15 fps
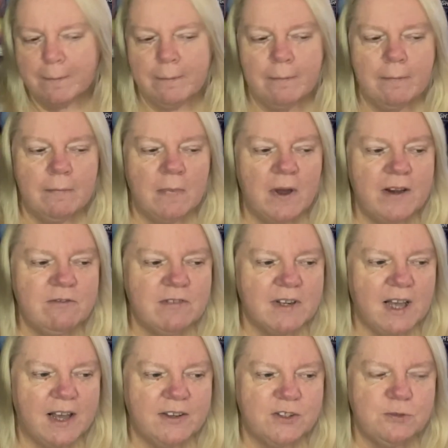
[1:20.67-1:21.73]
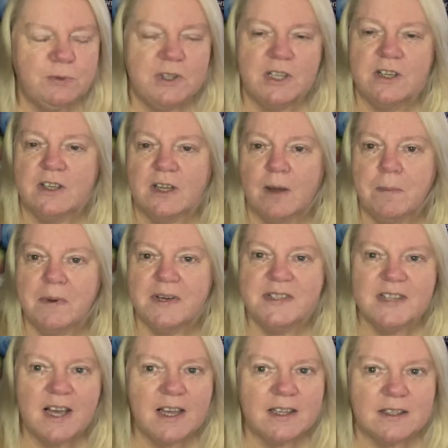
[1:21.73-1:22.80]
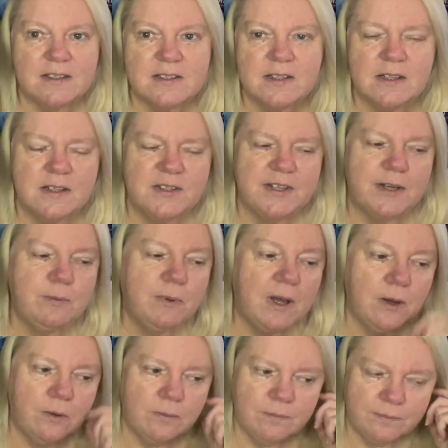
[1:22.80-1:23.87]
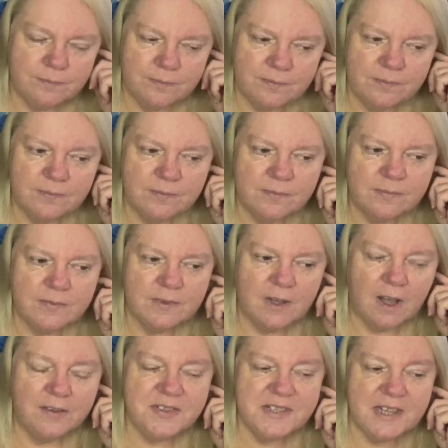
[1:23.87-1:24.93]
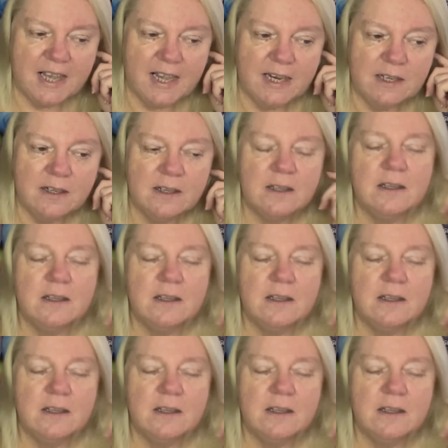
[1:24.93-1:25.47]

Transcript: Mine reacts within a couple of days. And I said, well, I've seen